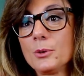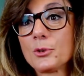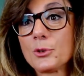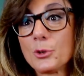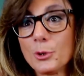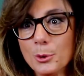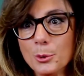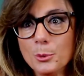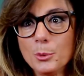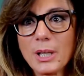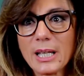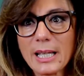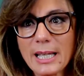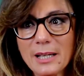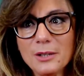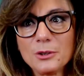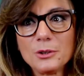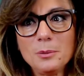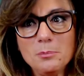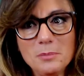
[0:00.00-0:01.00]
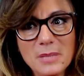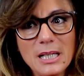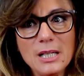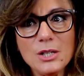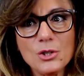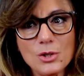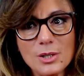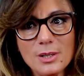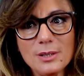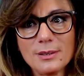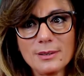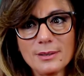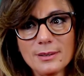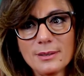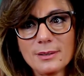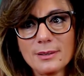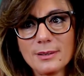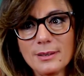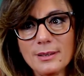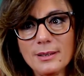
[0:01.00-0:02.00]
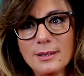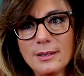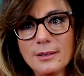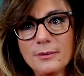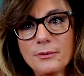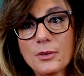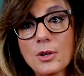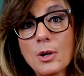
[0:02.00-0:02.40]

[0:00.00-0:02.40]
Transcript: So we cannot imagine uh,